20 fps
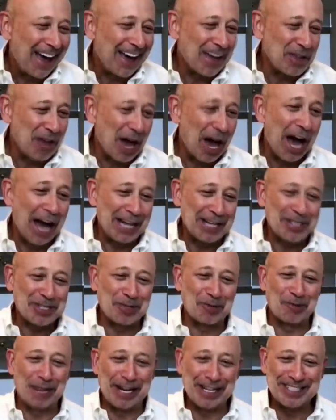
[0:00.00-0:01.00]
had the
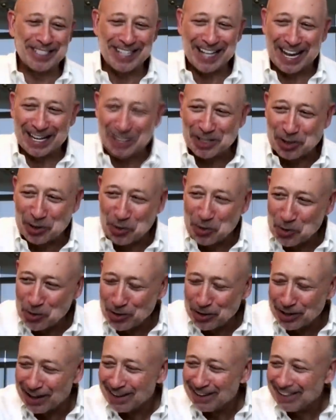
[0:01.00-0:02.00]
highest grades in that
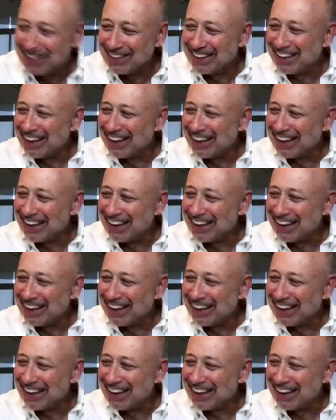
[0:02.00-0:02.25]
school.